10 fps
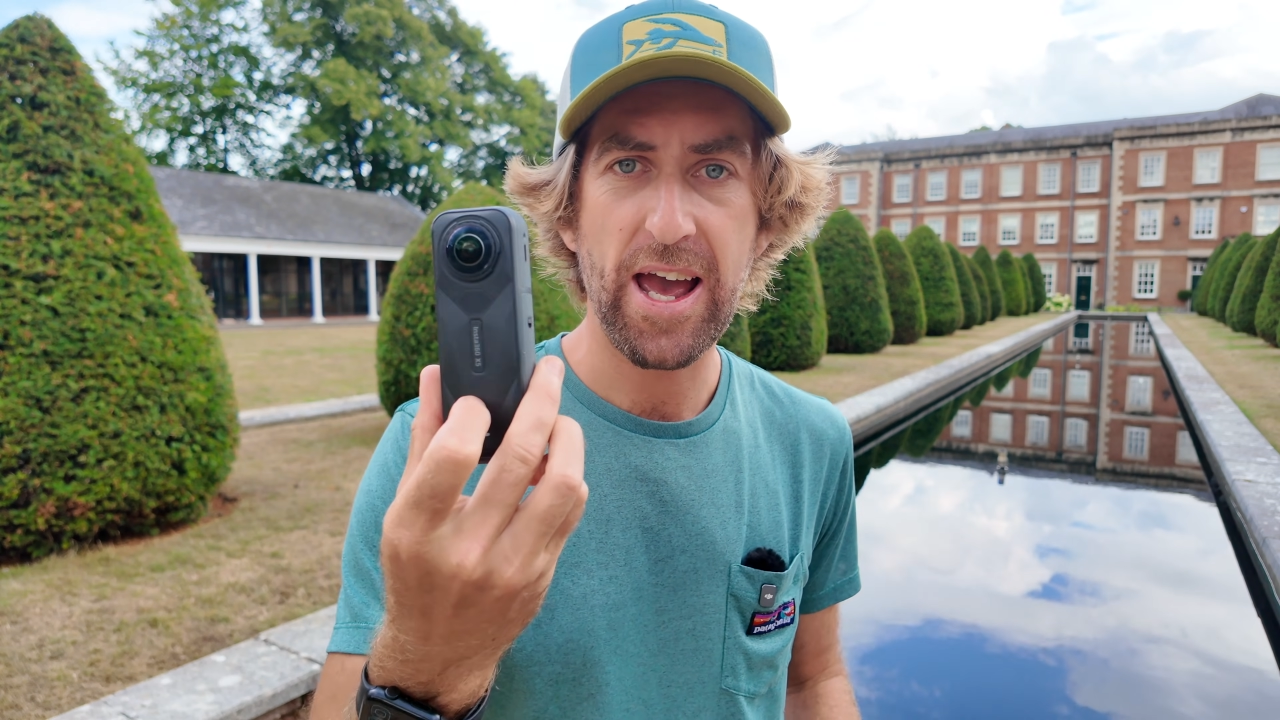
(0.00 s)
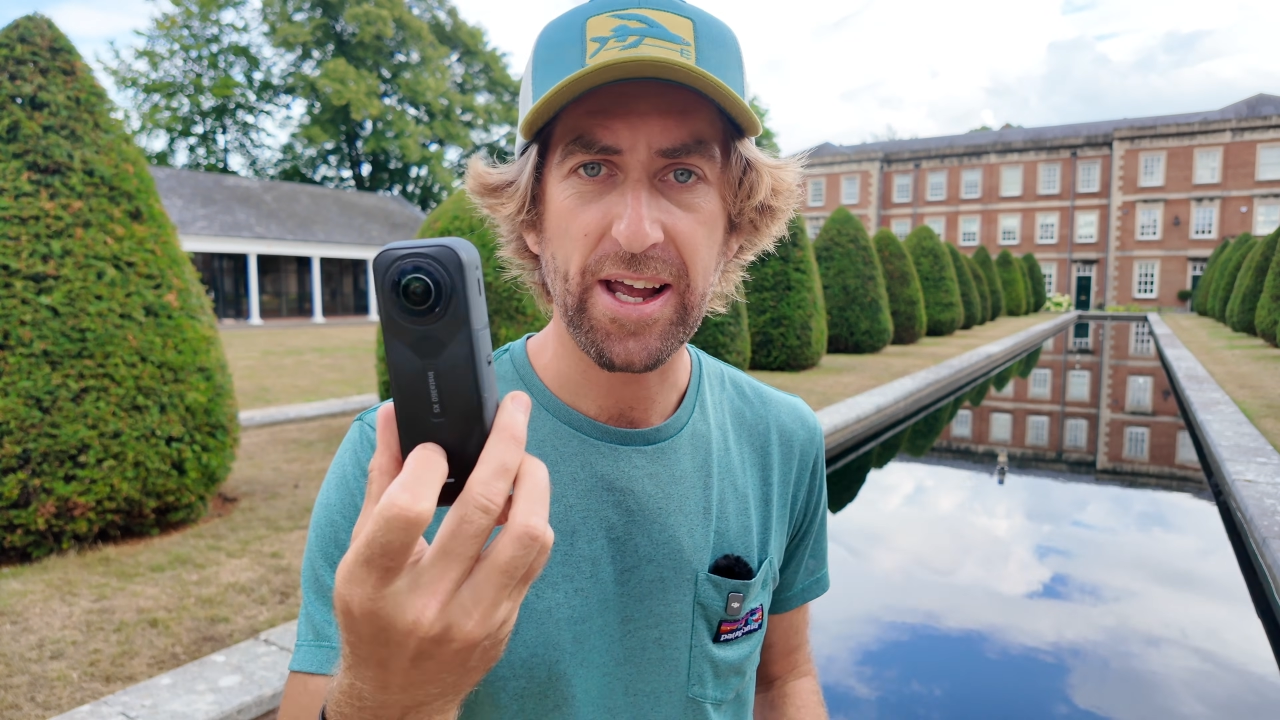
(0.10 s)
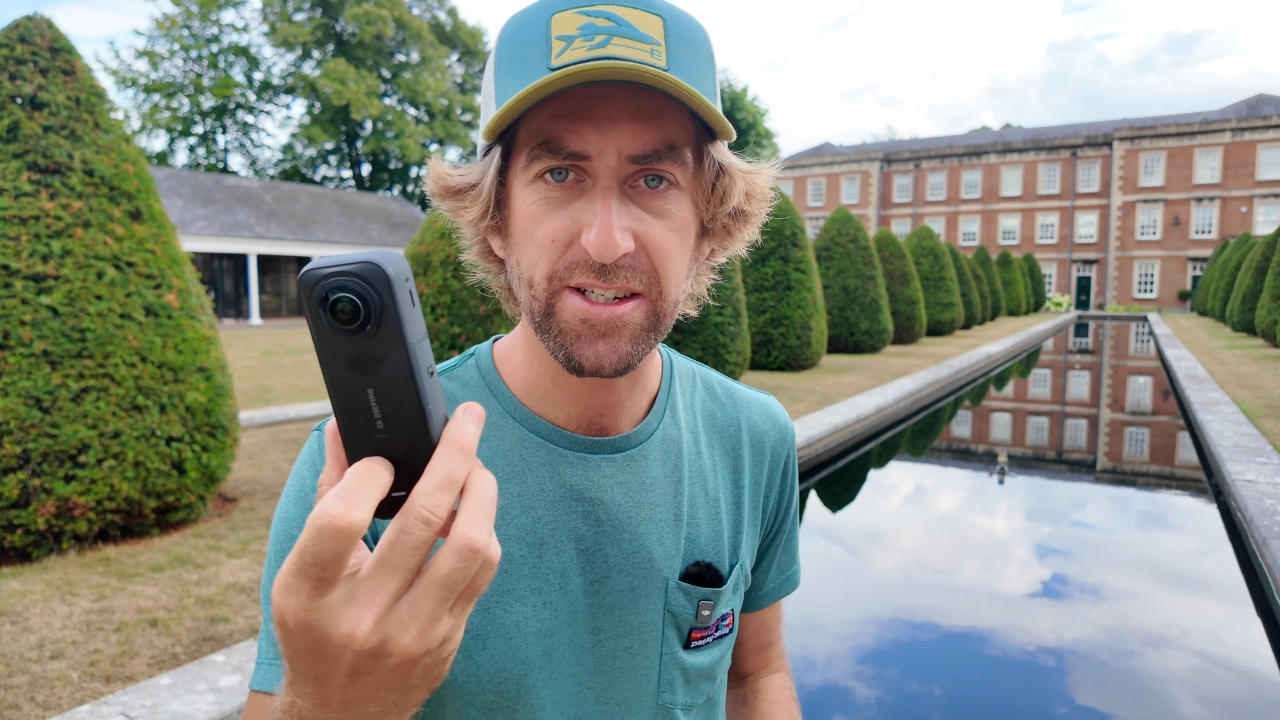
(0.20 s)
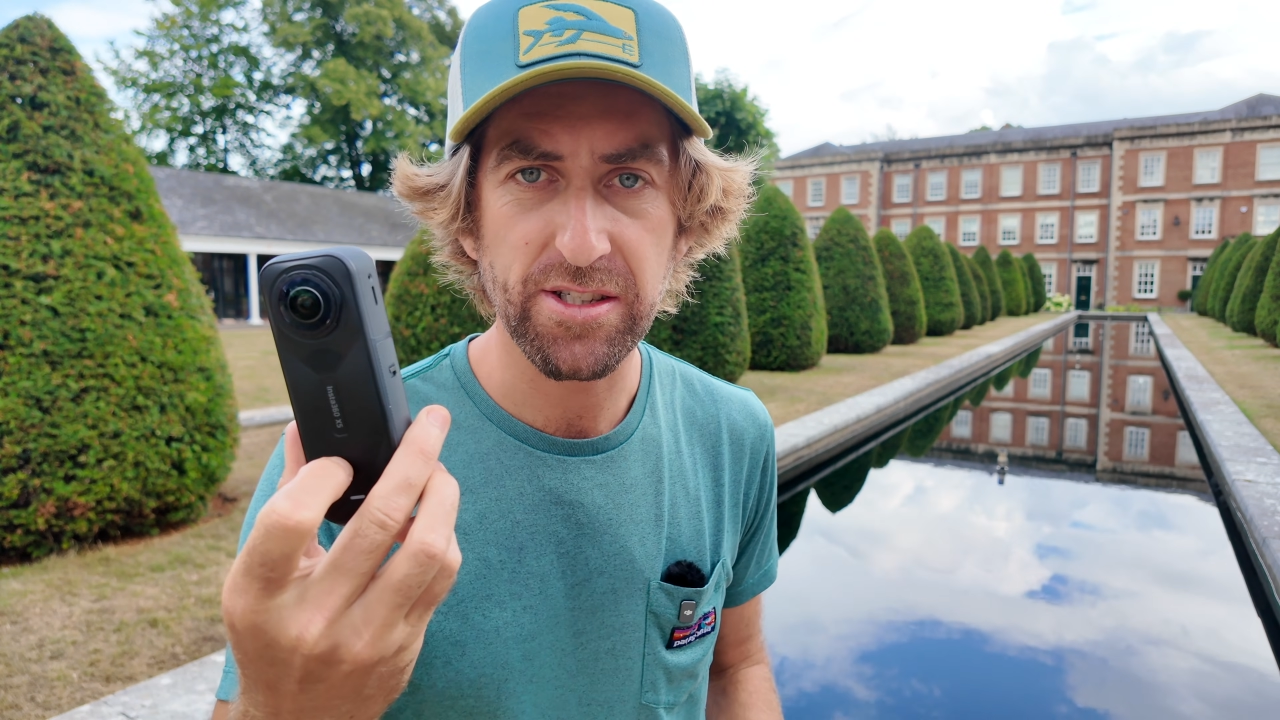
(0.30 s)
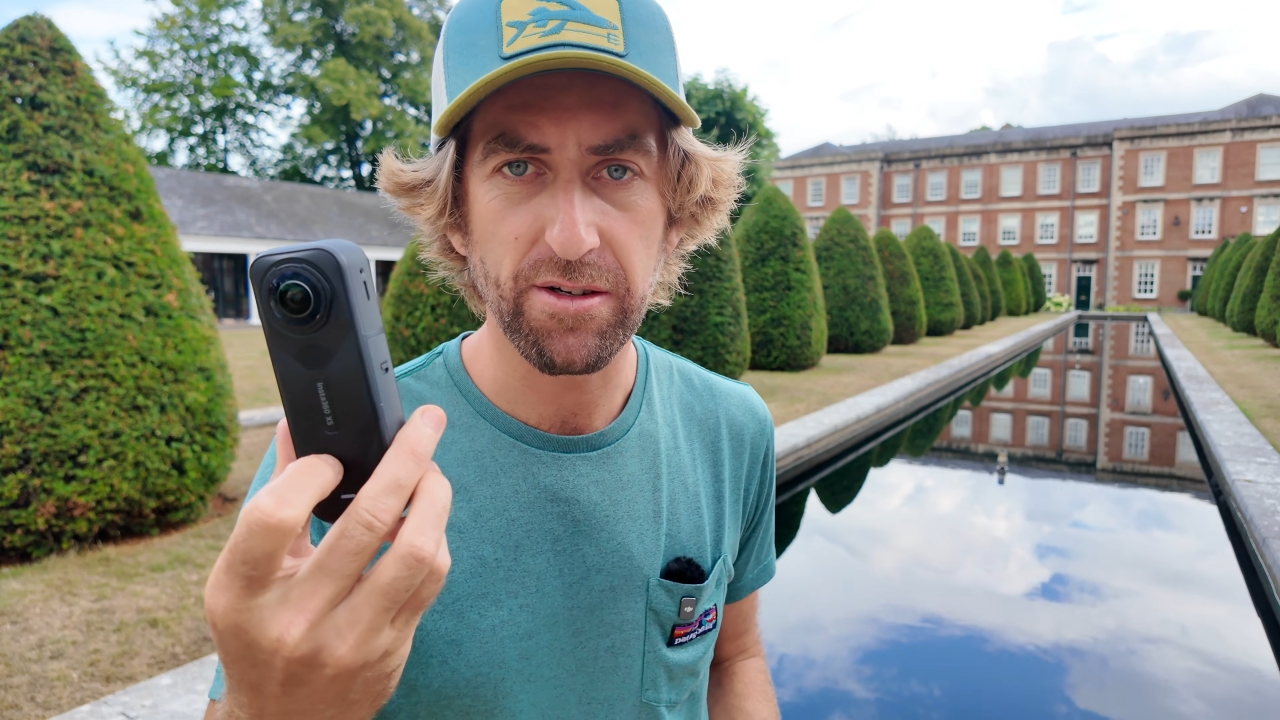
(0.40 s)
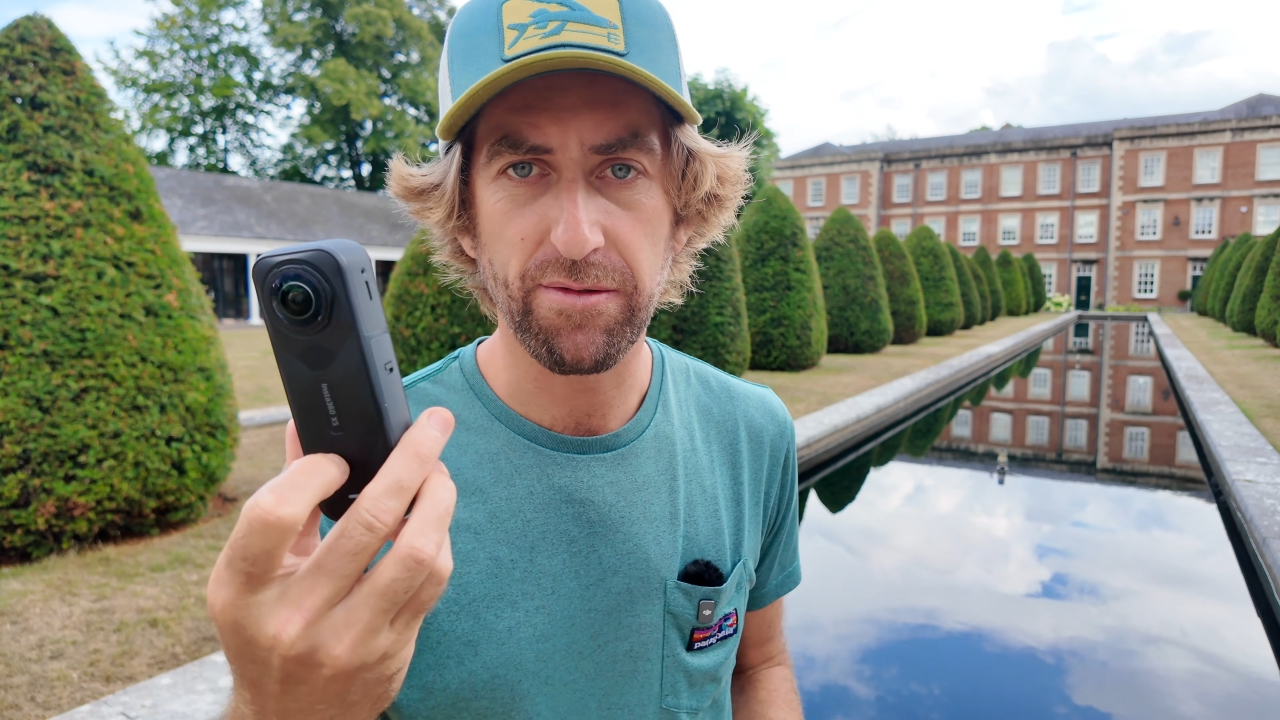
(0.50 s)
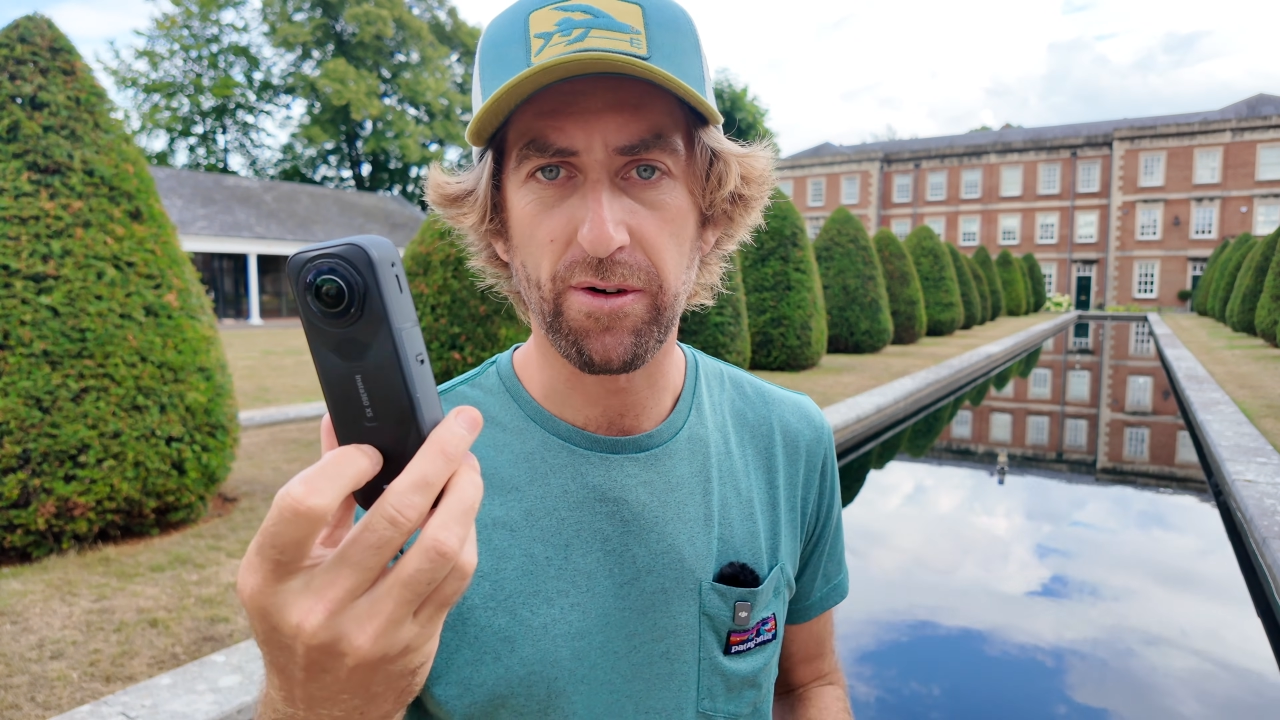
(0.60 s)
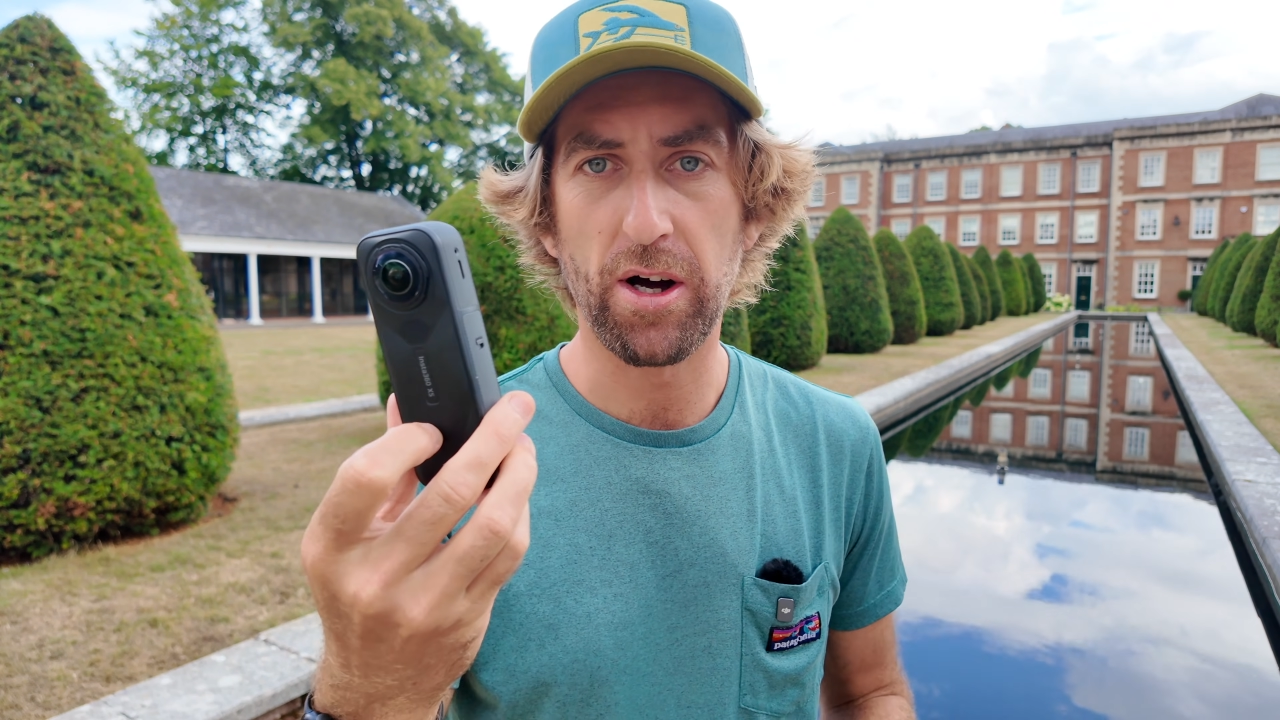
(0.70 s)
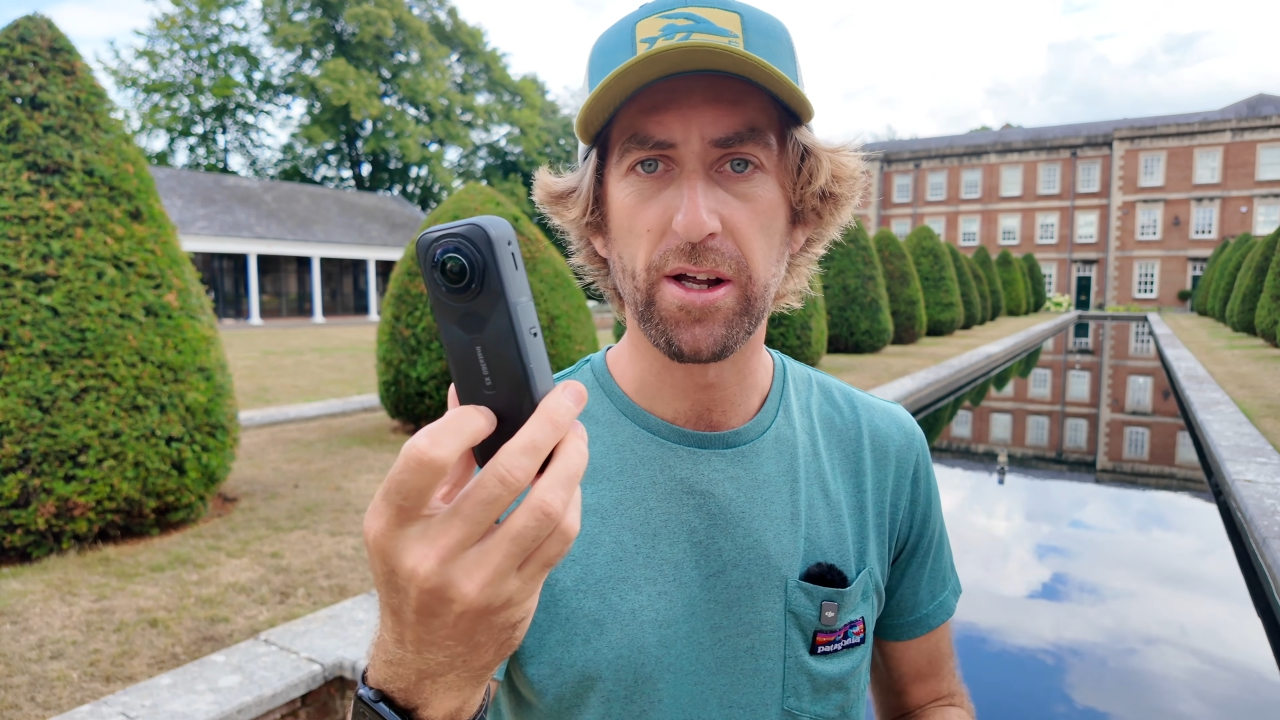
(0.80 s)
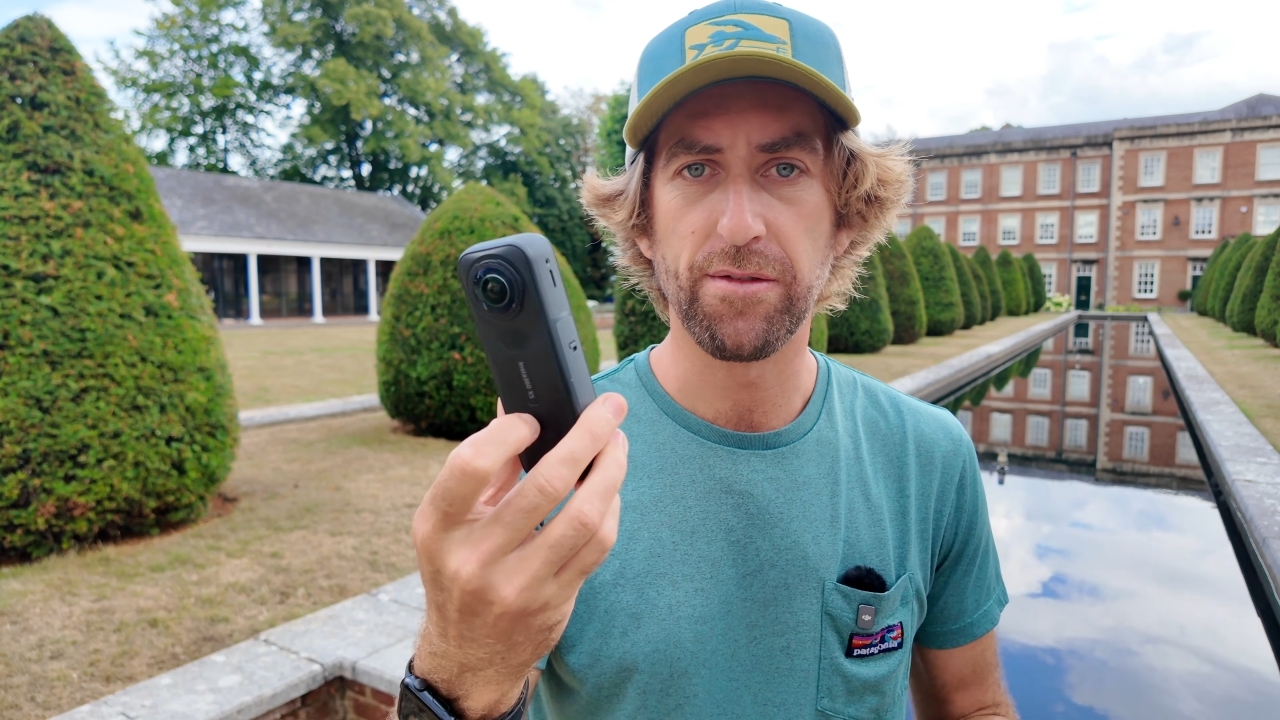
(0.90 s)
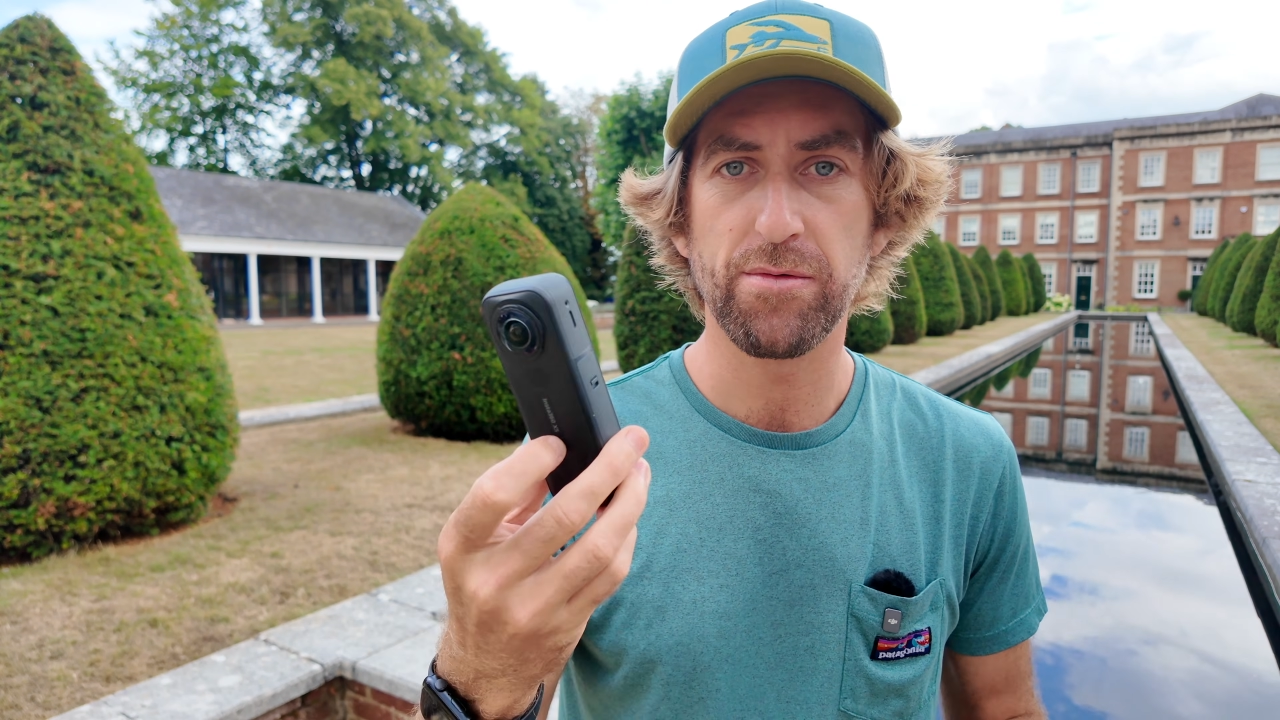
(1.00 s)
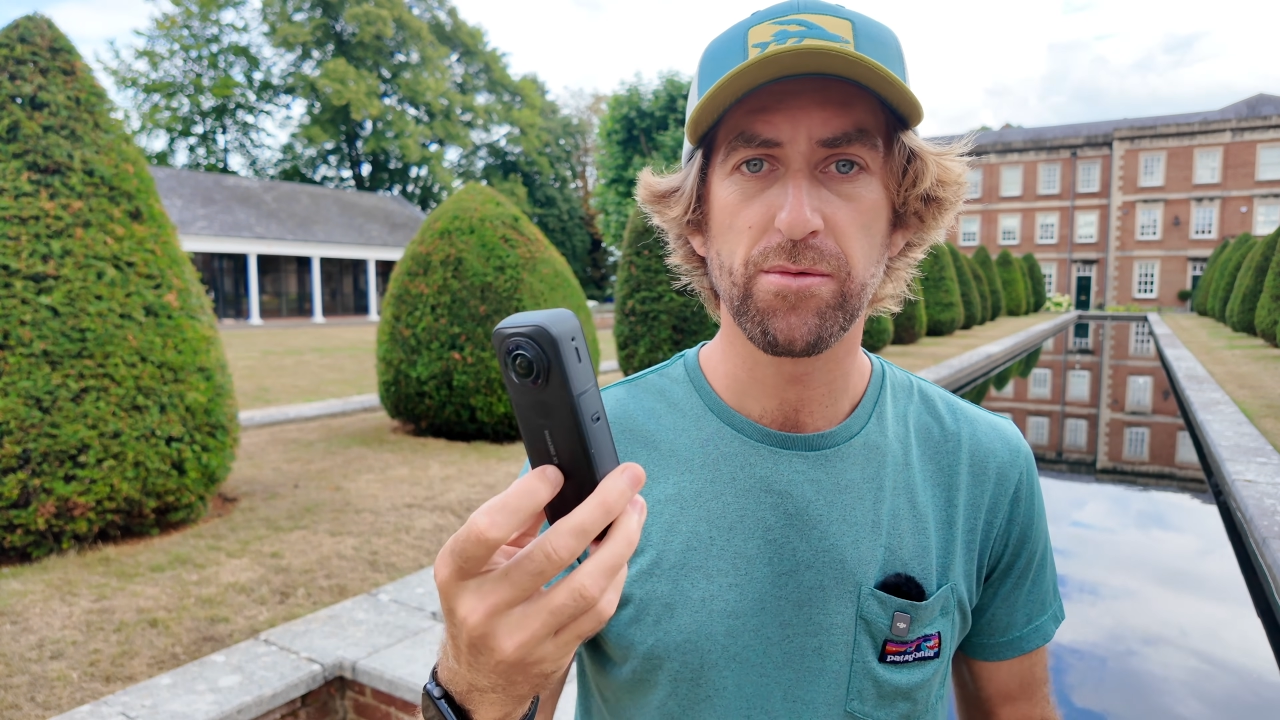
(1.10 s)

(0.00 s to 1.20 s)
X5?